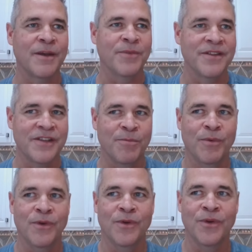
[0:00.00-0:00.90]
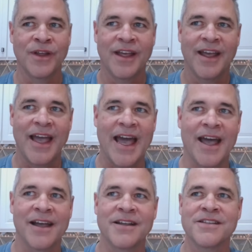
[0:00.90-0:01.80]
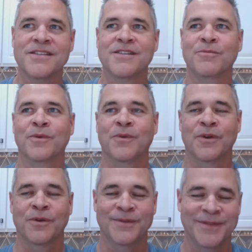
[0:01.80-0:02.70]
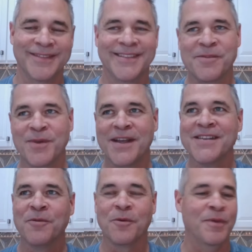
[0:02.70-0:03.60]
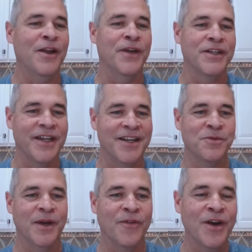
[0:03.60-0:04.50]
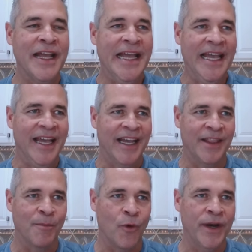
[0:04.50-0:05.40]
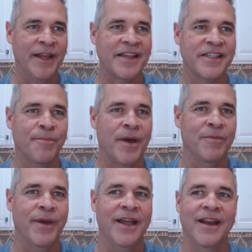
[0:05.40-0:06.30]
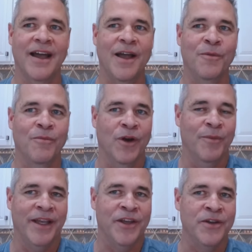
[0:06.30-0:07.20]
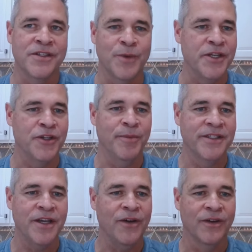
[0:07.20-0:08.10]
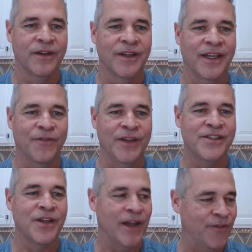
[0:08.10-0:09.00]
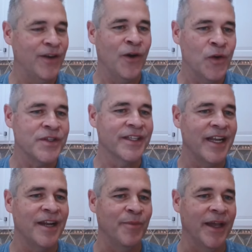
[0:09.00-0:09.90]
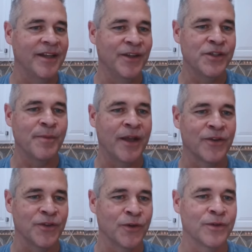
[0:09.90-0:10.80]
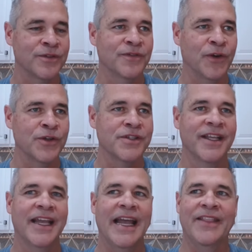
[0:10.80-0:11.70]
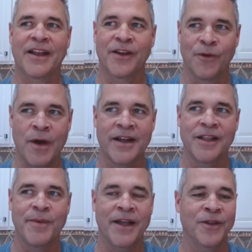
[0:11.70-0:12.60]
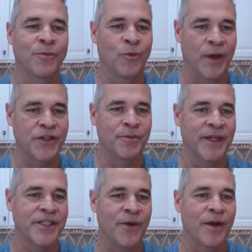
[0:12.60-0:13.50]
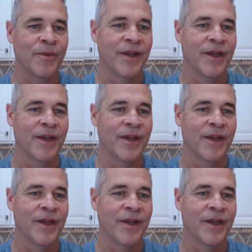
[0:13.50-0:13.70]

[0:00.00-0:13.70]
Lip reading: it's something simple as plantar fasciitis, whatever. In the morning, they step out of bed. One of my cues is raise your big toe. If it hurts to get out of bed, do some ankle circles first, and then you walk into the bathroom, raise your big toe